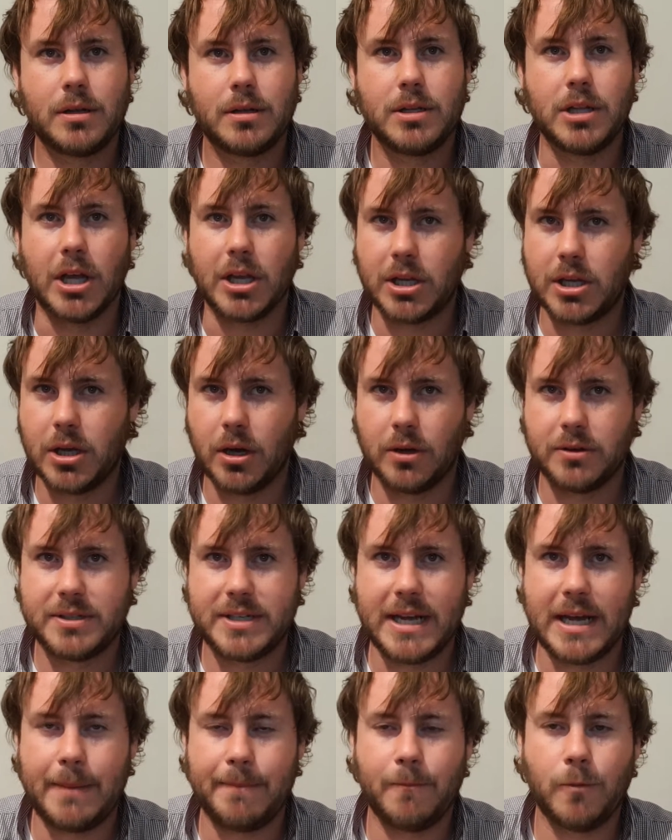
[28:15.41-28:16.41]
You're
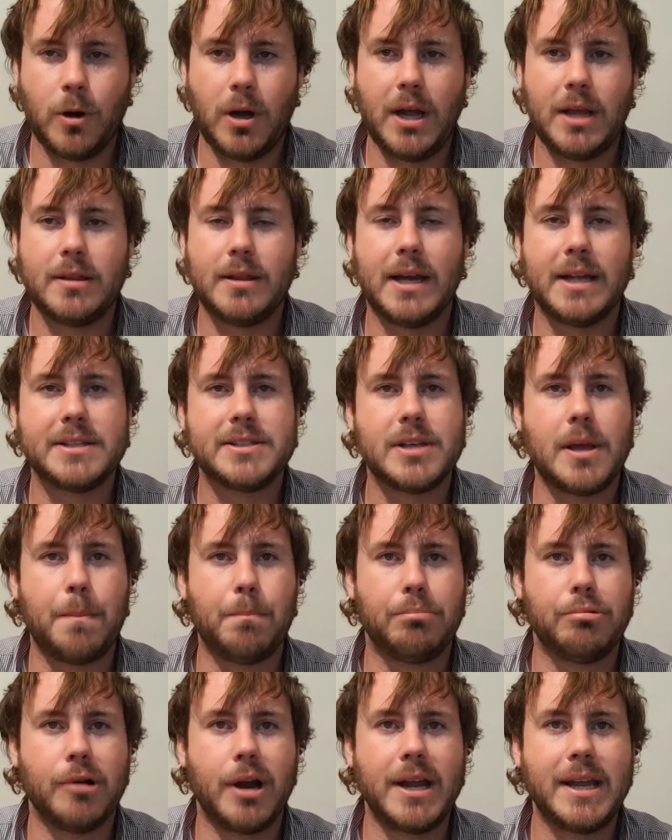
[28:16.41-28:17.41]
goddamn right, that's
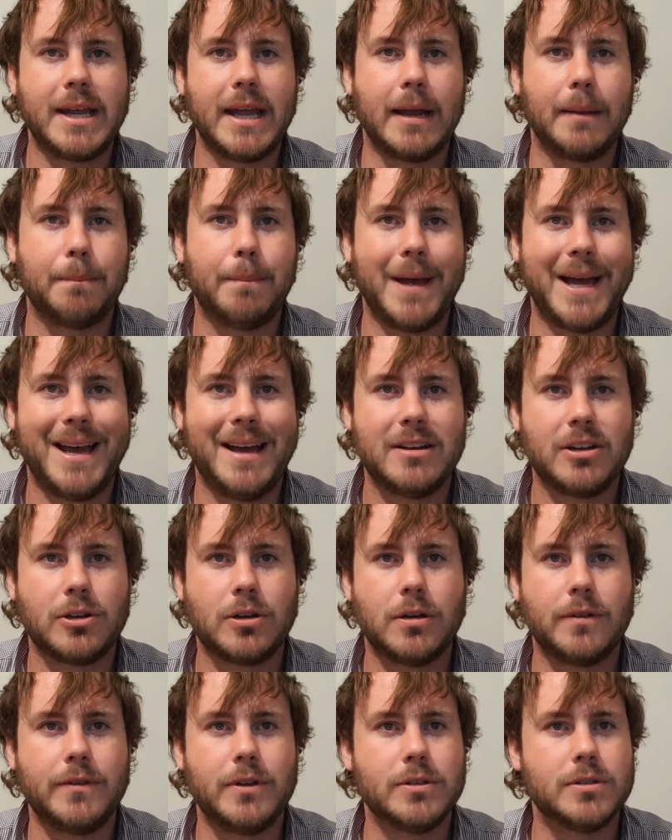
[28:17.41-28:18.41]
Breaking Bad. I
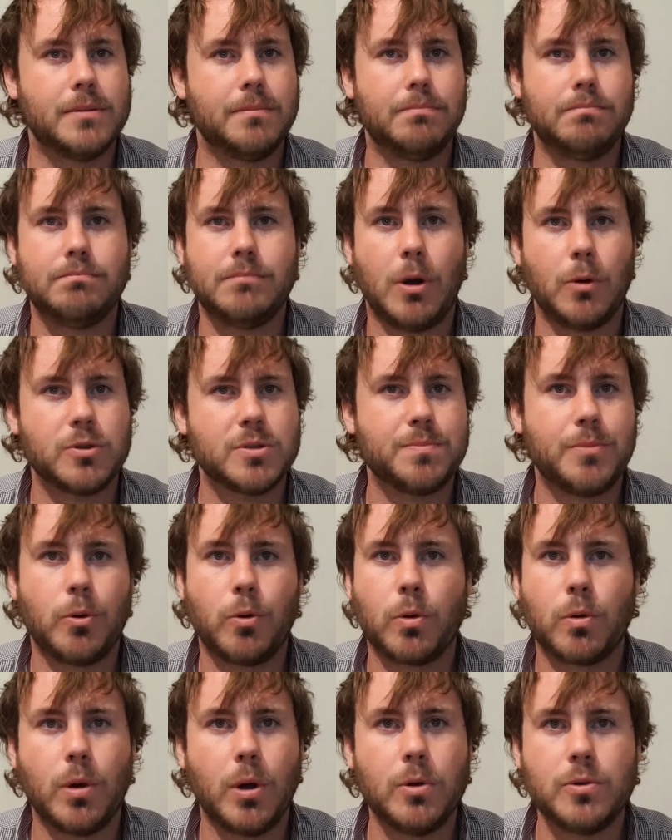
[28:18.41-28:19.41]
could have used multiple
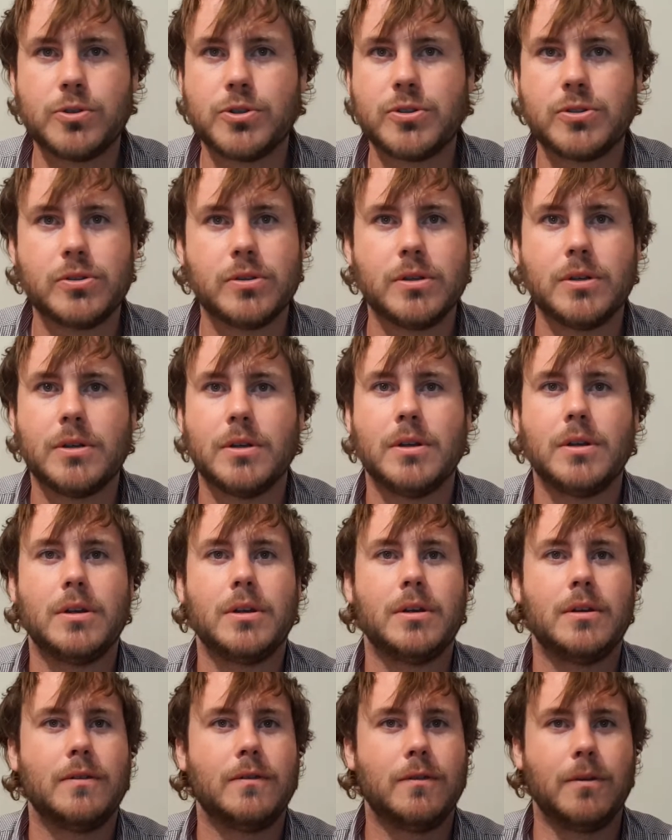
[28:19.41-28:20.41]
quotes
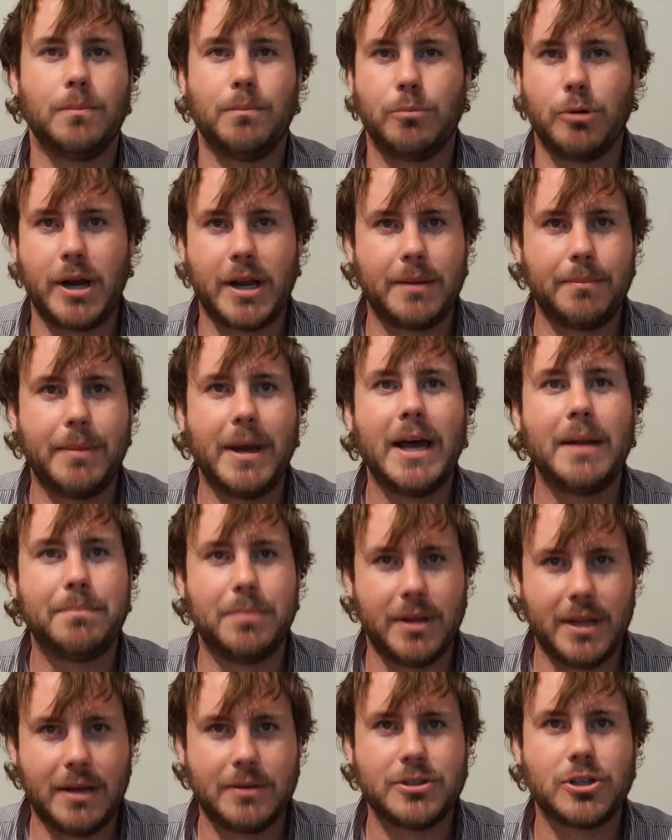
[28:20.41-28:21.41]
from Breaking Bad,
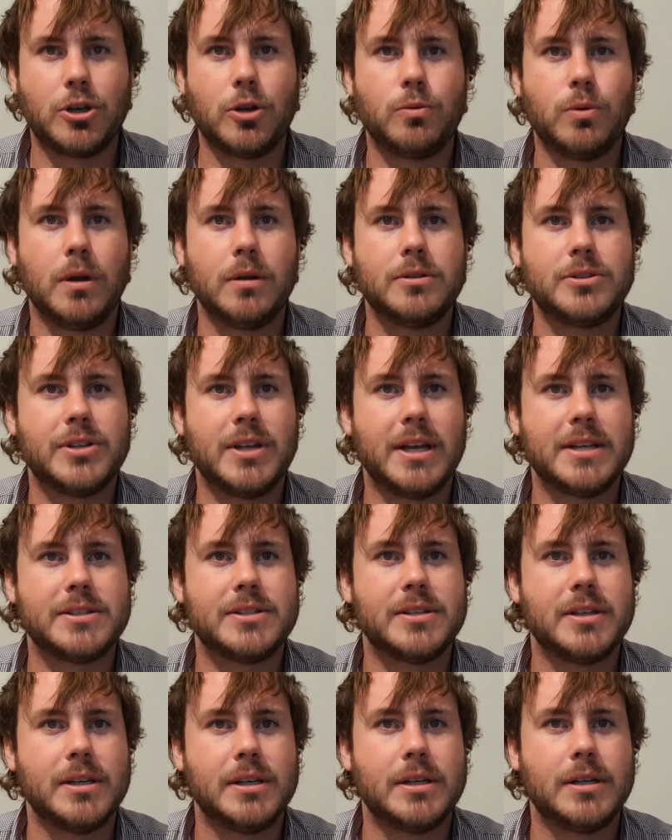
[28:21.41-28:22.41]
but that was a good one, so
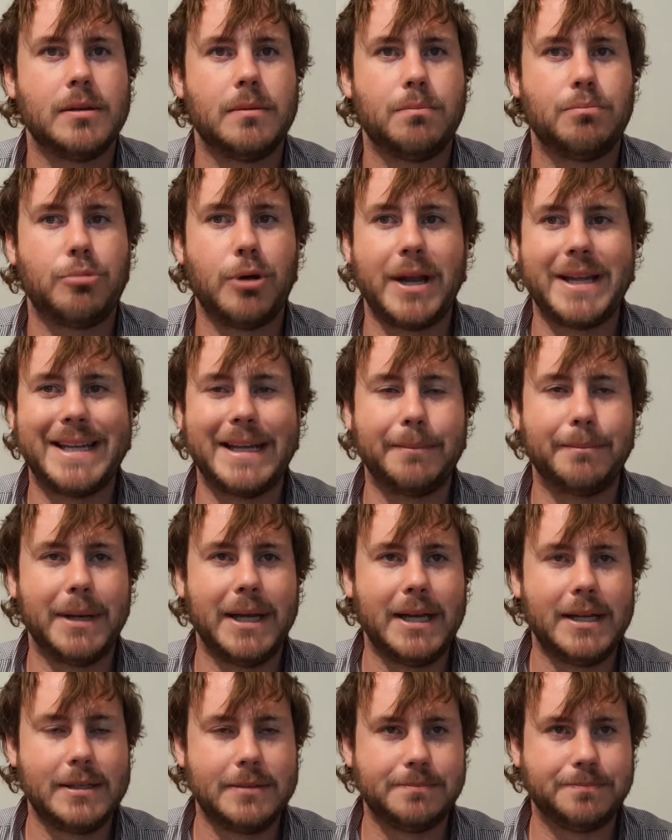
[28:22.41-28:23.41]
that's Breaking
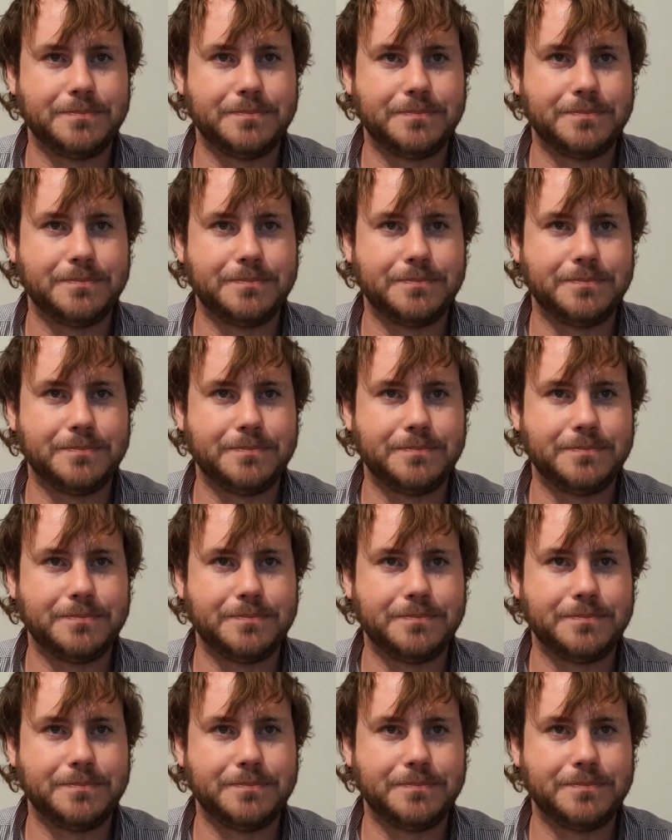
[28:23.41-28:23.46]
Bad.